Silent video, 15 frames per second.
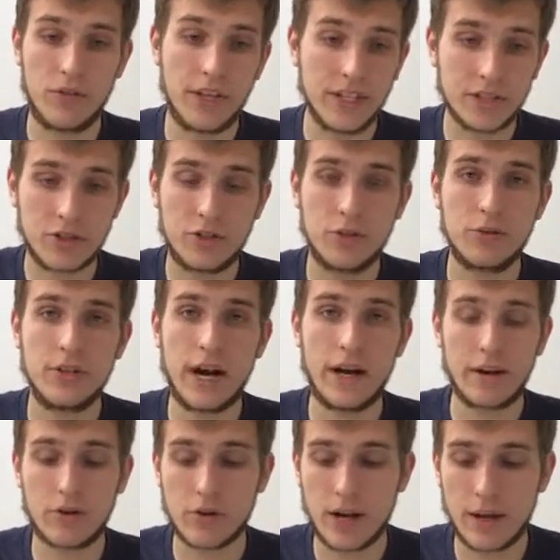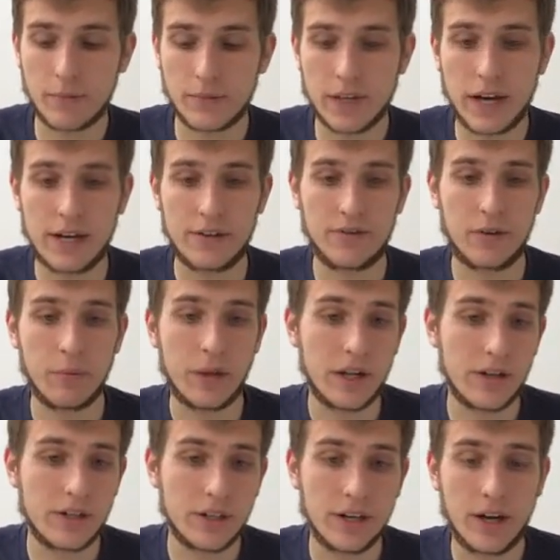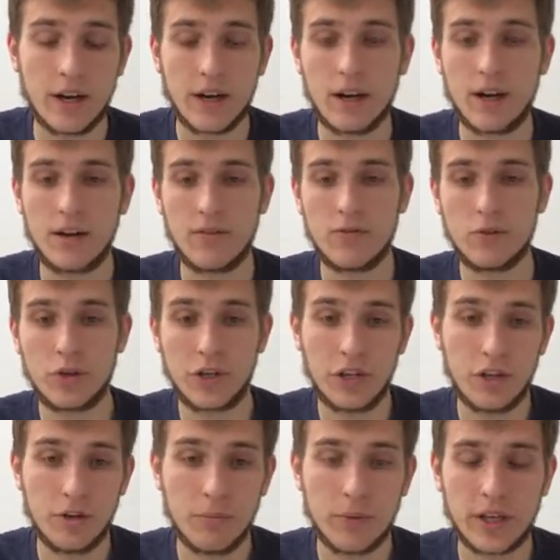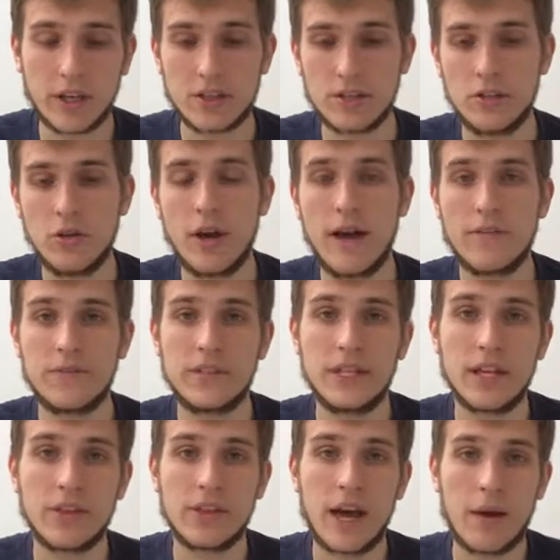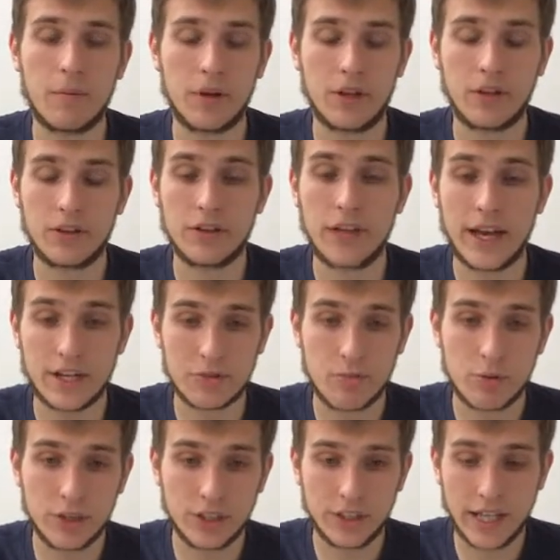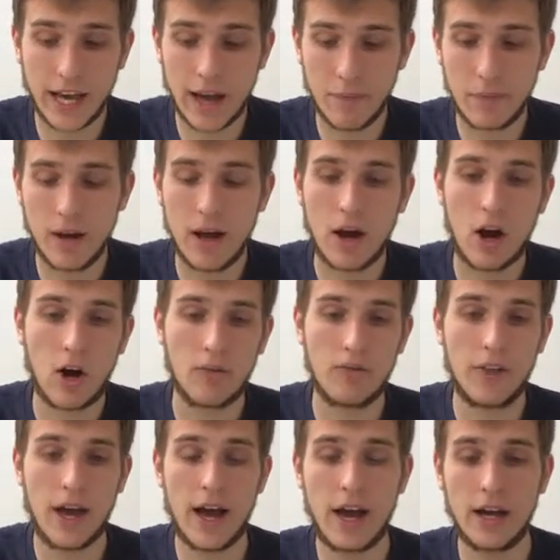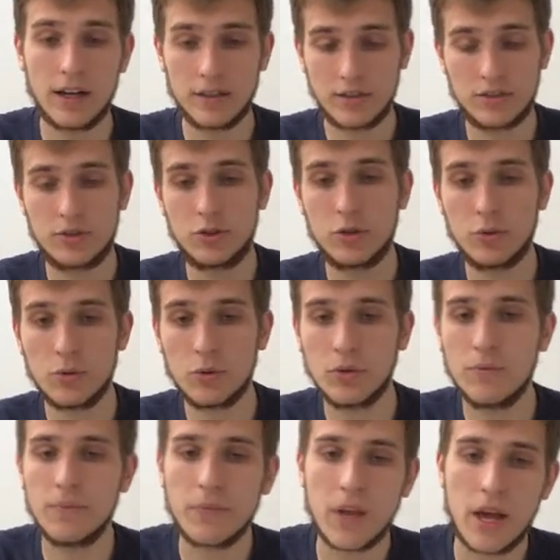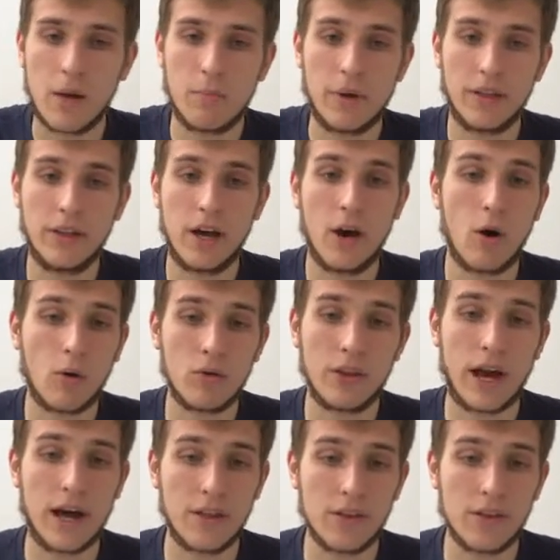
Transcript: These two diagrams are familiar for you because you have seen them in the dashboard tab of the tool, but all